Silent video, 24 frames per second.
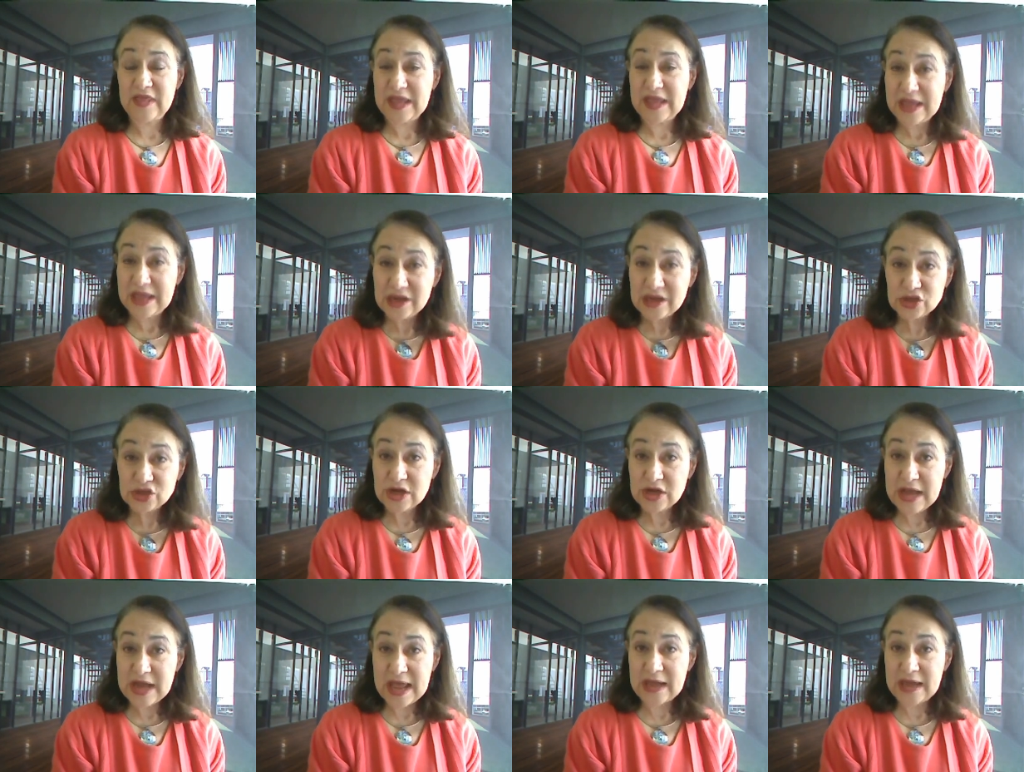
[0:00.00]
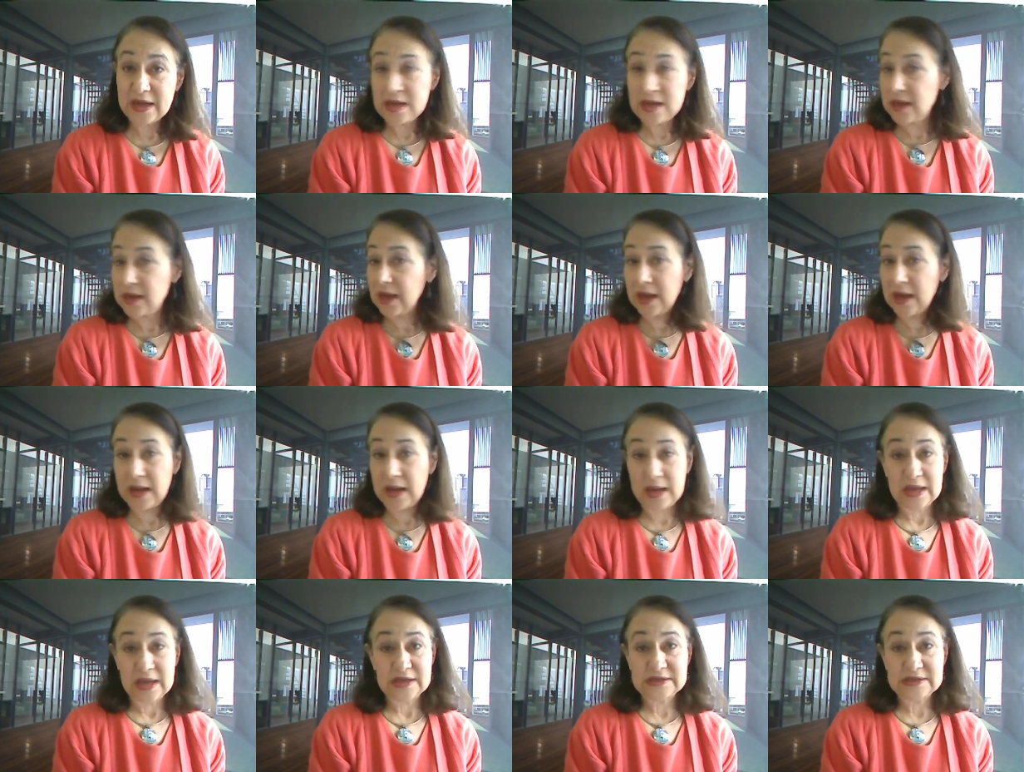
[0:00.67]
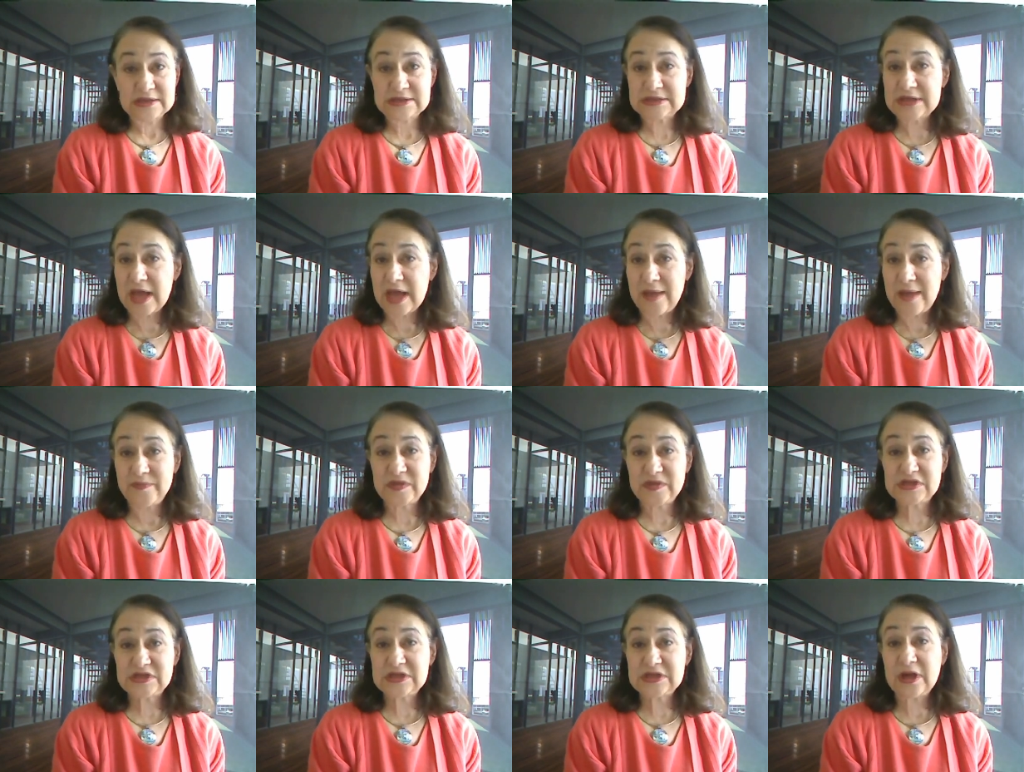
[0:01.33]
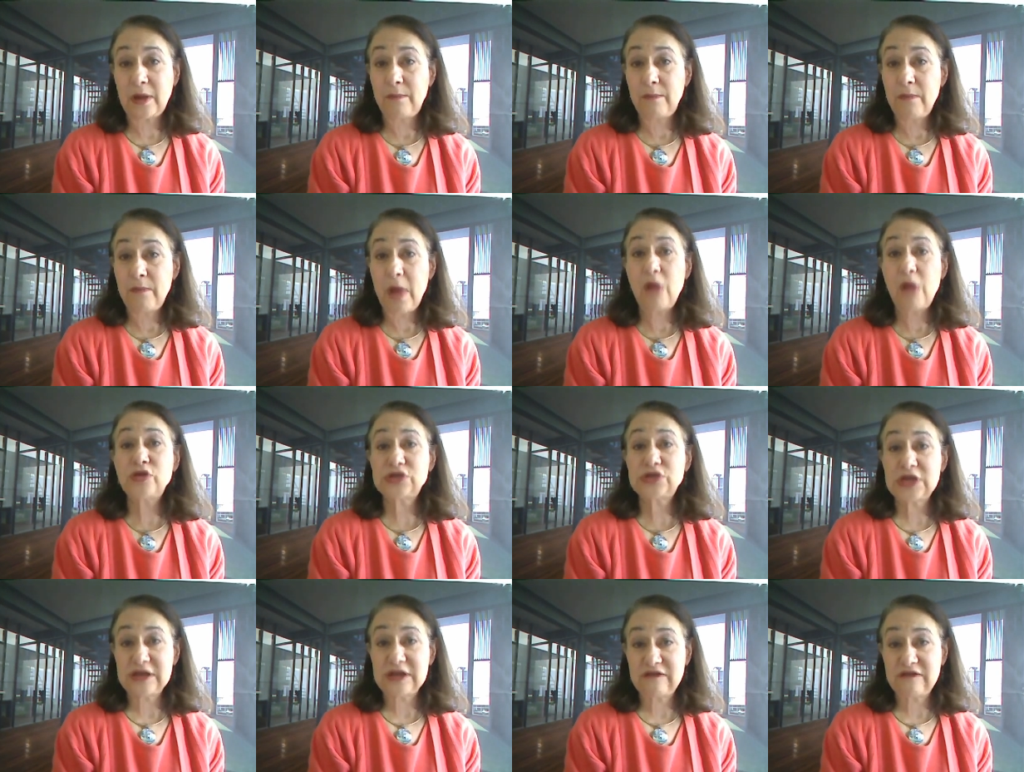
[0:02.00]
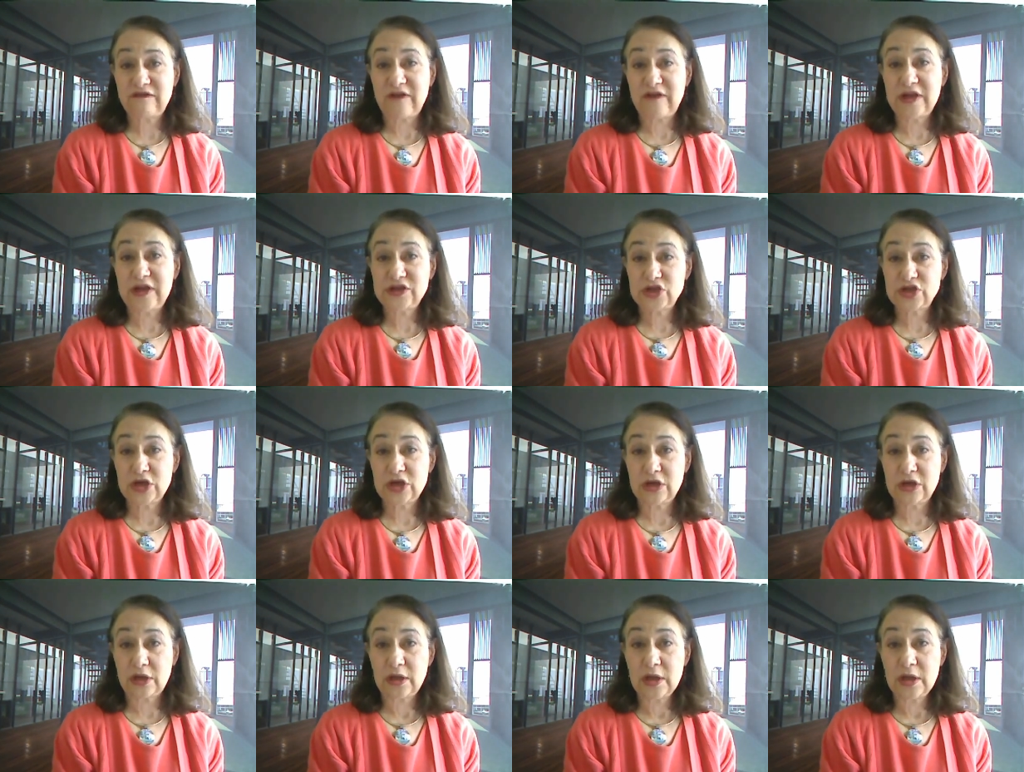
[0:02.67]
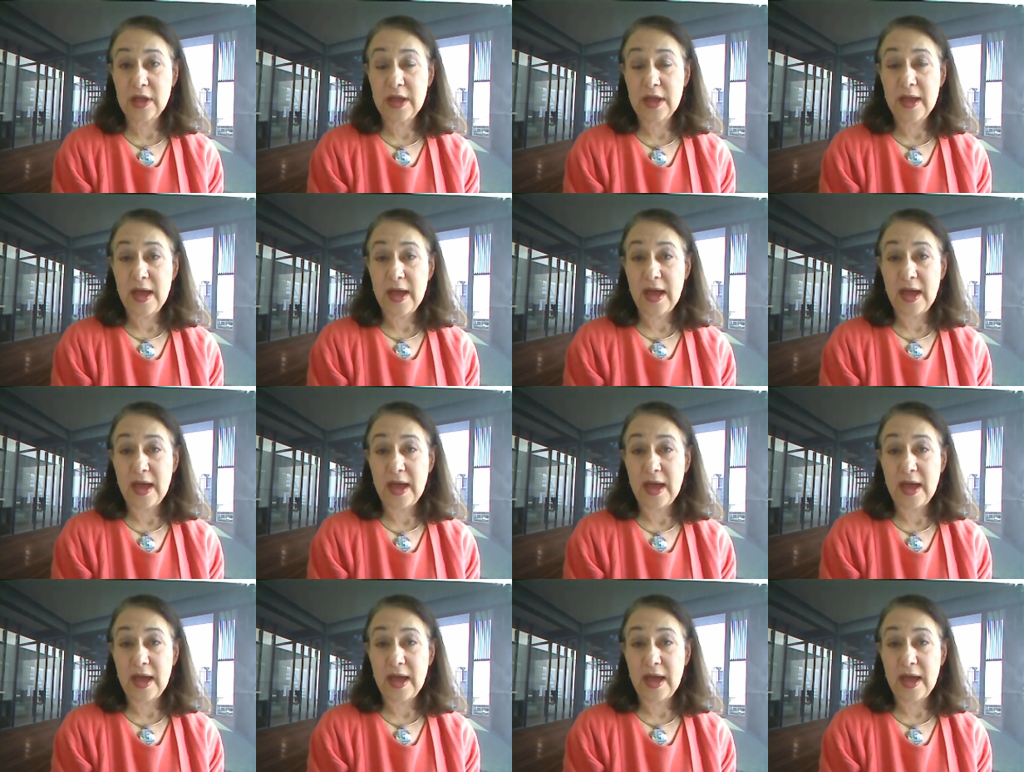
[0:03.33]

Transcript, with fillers: The internet is um, still mostly functional,